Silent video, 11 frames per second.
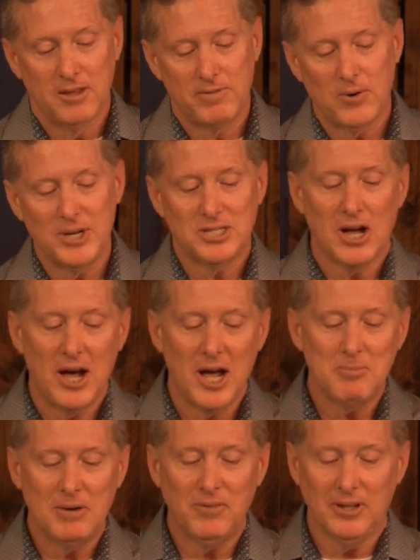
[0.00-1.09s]
the very
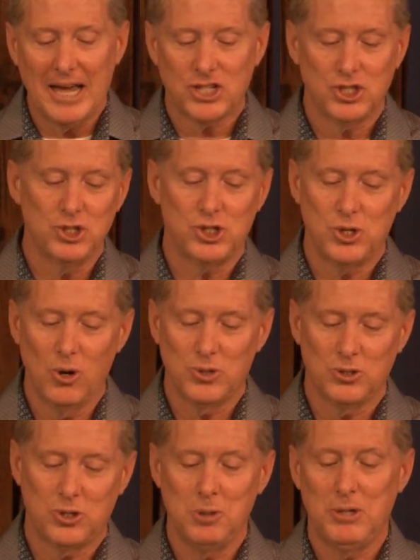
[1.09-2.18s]
time of election shows
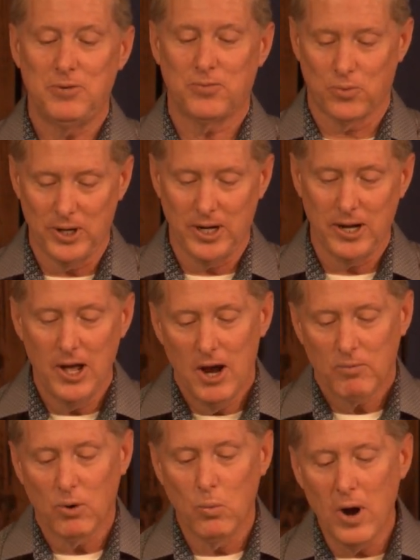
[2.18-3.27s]
it to be free.
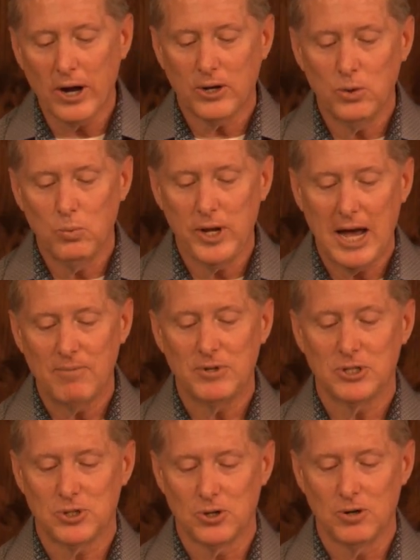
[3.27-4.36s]
For what could we have
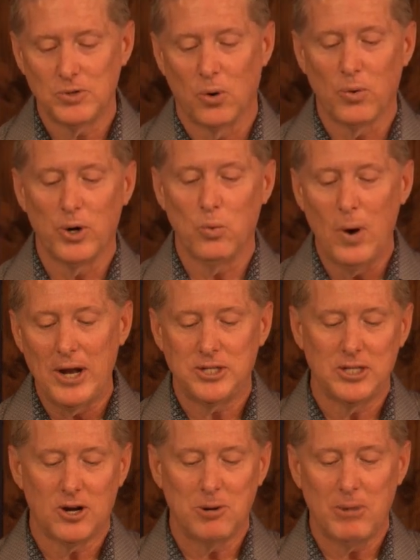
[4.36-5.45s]
deserved or in what
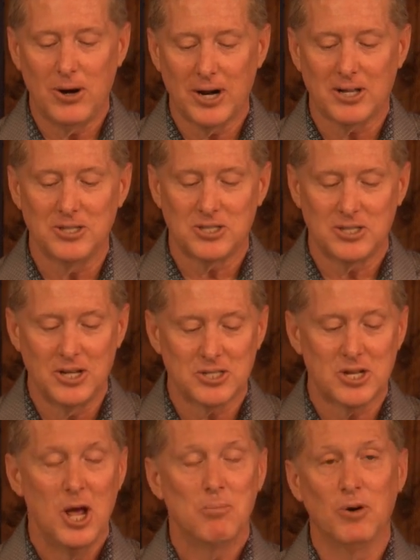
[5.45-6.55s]
did our merit
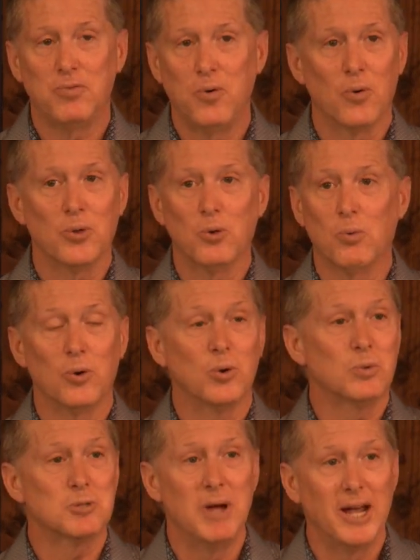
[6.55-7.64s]
consist before the world
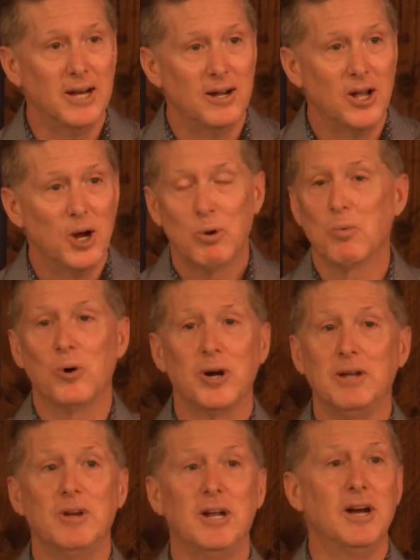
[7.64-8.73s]
was made? We weren't
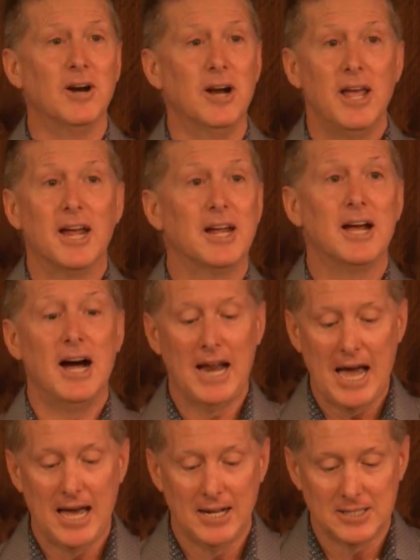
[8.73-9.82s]
even here, and God
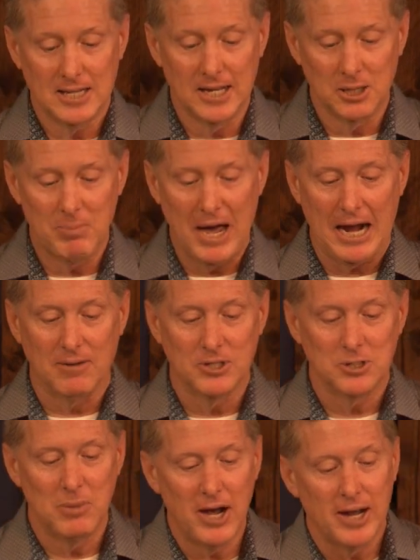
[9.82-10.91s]
had us in the back of
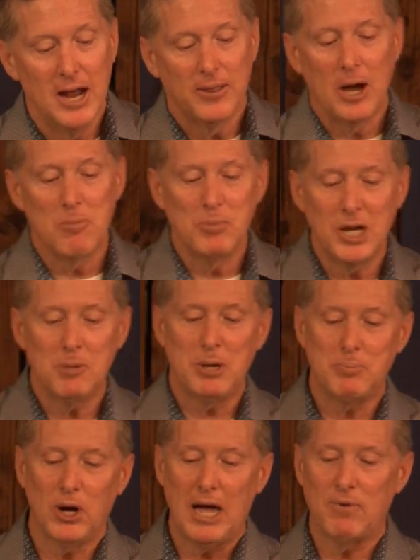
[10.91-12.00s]
his mind. Now, many
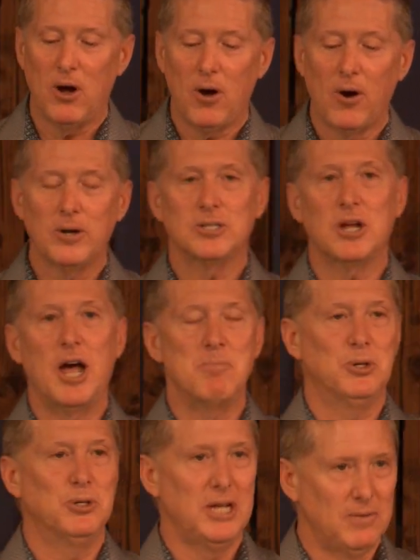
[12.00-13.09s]
people have a hard time
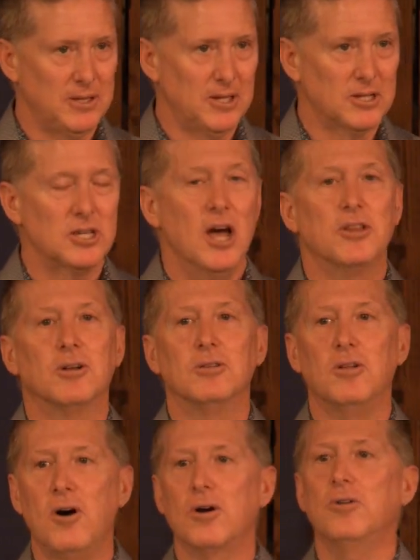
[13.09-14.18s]
believing this. The
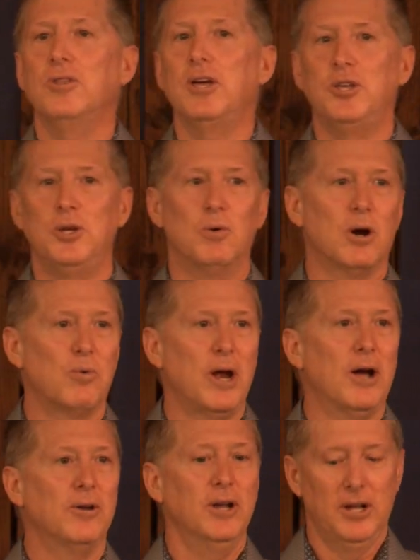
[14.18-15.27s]
longer that you are
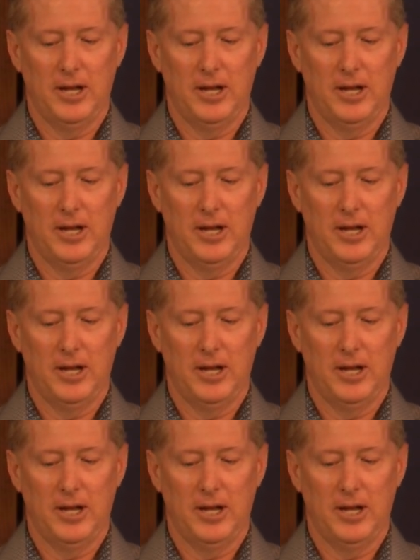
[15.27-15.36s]
around